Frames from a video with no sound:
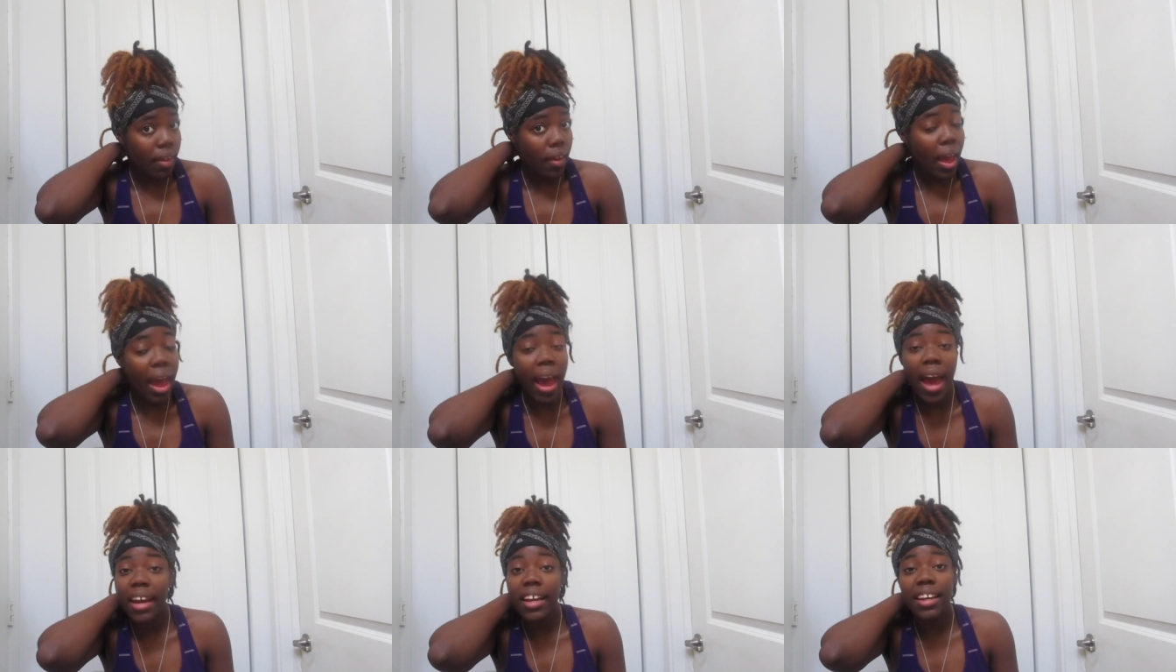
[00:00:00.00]

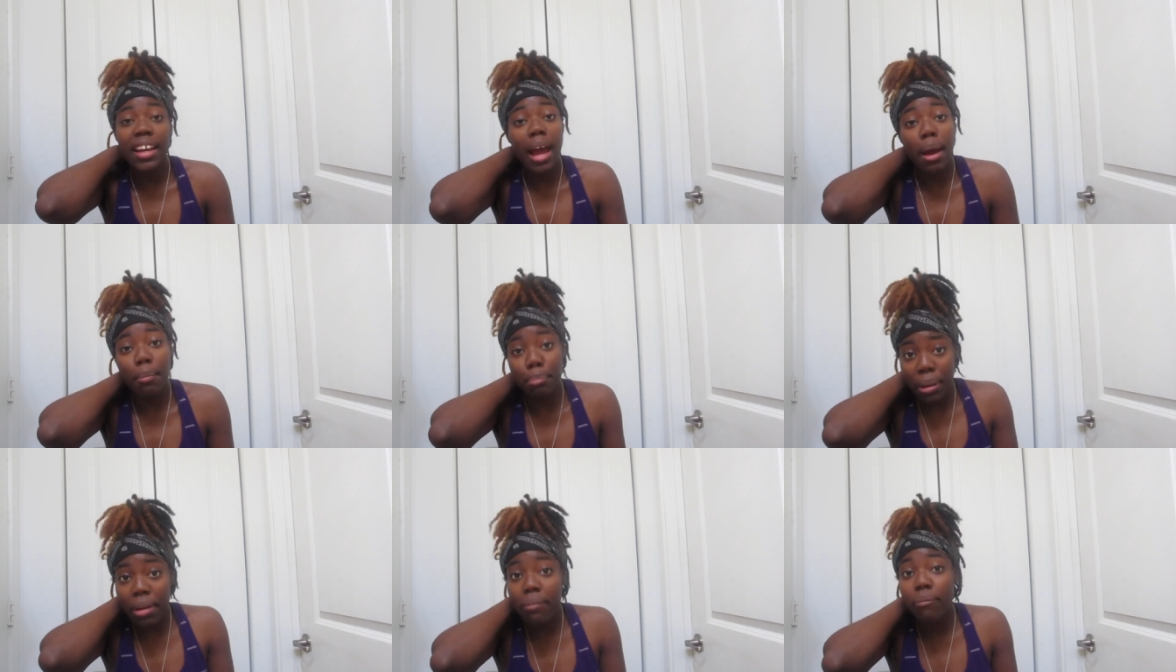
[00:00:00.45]
had it
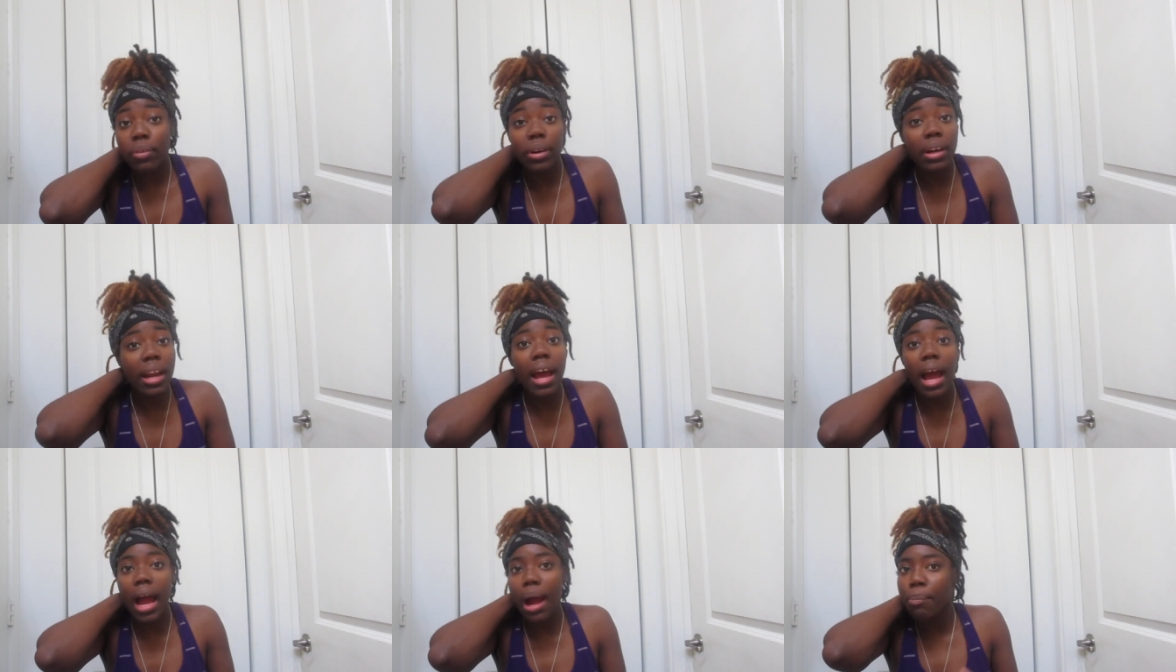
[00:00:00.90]
not been for
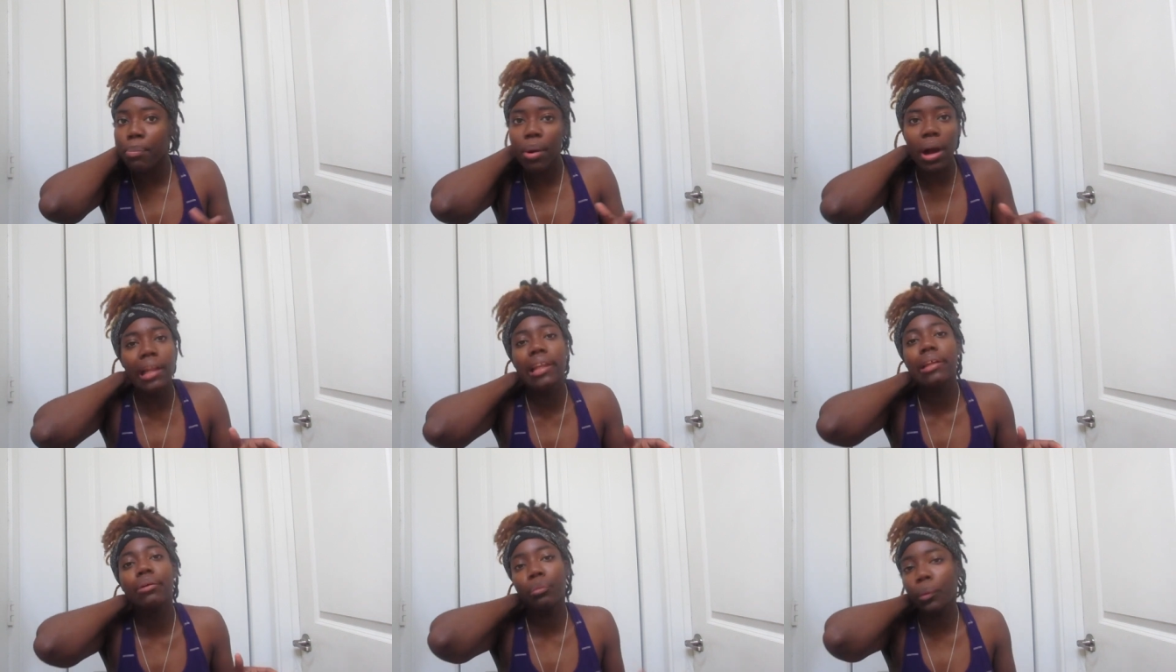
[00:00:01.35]
that, I
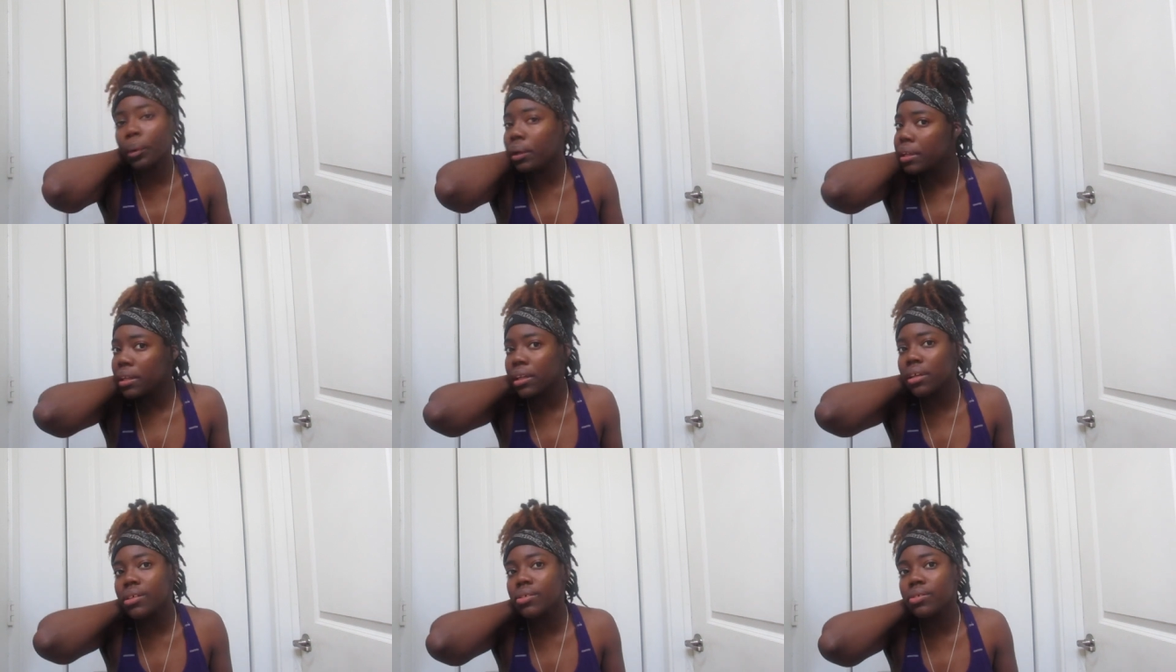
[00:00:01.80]
probably
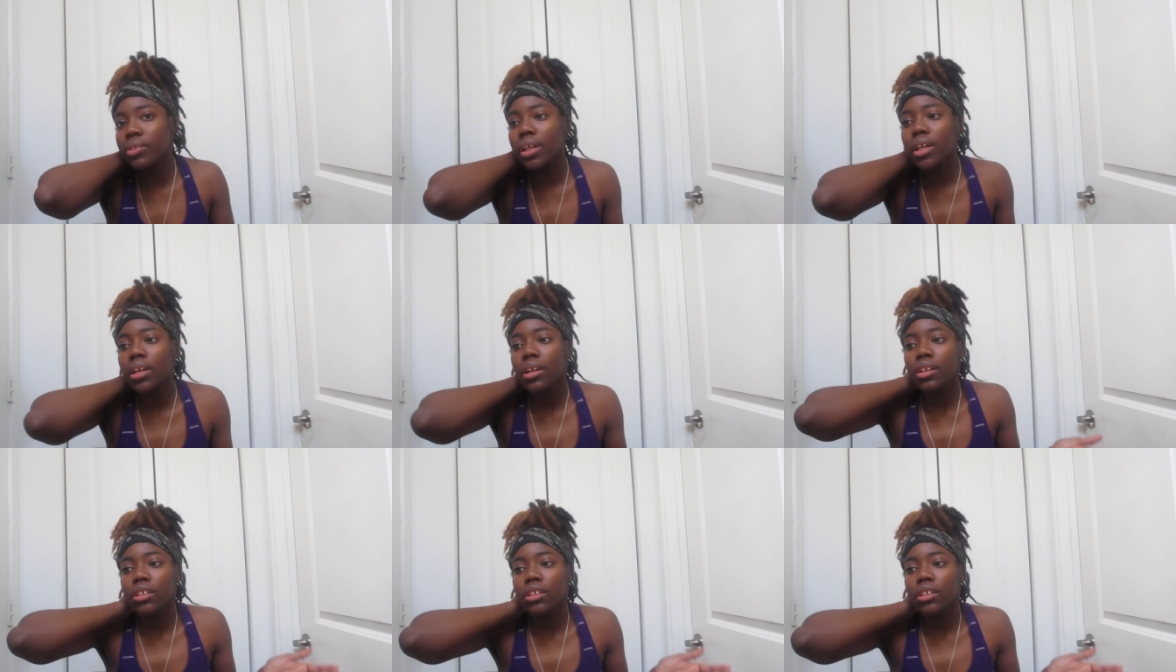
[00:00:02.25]
wouldn't have.